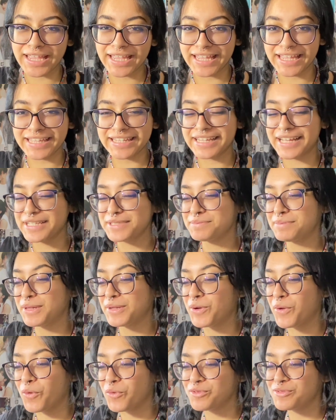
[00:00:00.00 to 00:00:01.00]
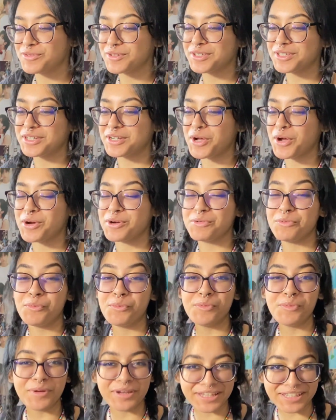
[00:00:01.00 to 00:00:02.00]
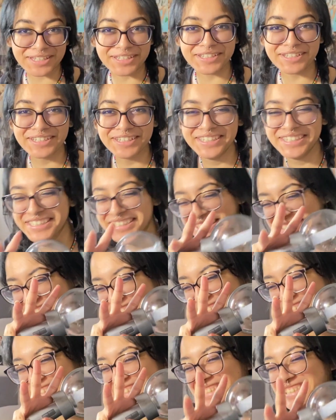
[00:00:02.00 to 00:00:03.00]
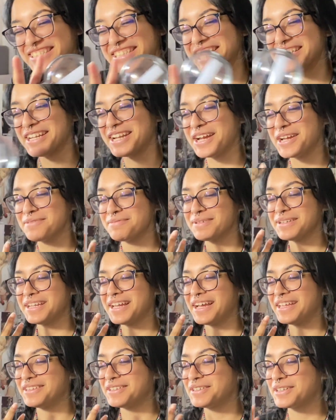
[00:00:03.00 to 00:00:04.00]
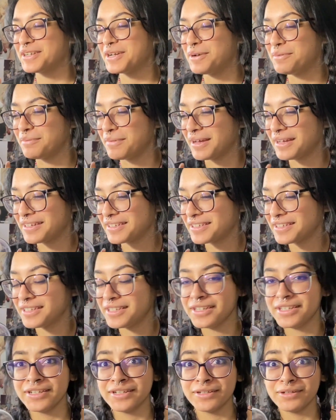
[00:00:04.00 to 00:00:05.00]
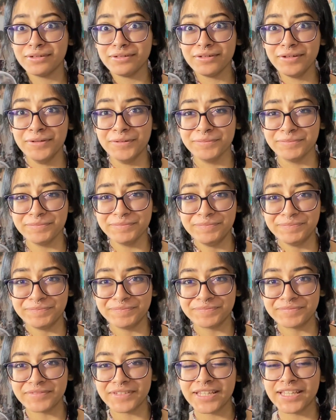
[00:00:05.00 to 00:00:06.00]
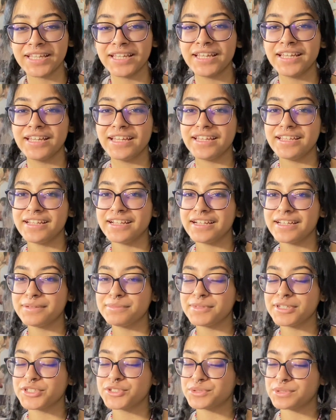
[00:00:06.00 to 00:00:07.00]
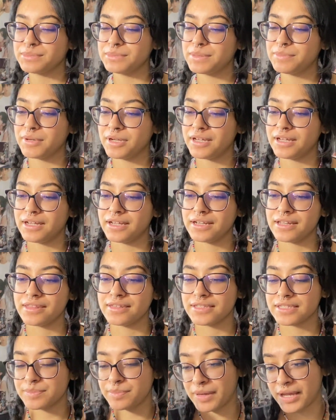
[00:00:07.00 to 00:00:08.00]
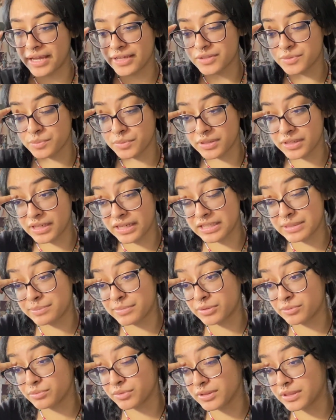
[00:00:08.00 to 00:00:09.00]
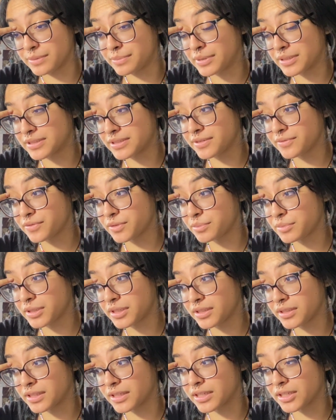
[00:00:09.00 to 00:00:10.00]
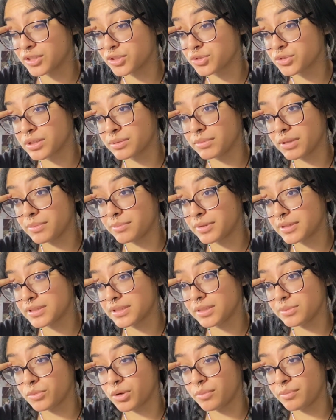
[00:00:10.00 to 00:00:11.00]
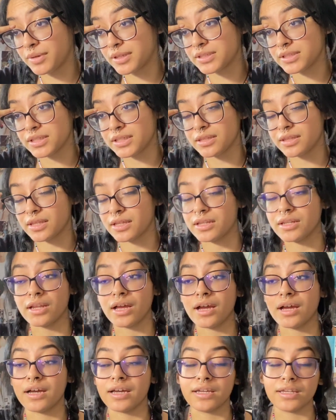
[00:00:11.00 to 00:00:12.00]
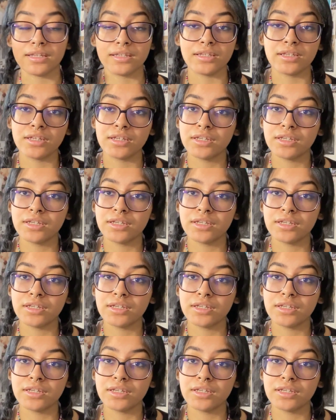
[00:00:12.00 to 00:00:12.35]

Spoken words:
it has been over a week since ENHYPEN had their comeback and I'm extremely behind. This past week has been really busy for me, like extremely busy, more busy than I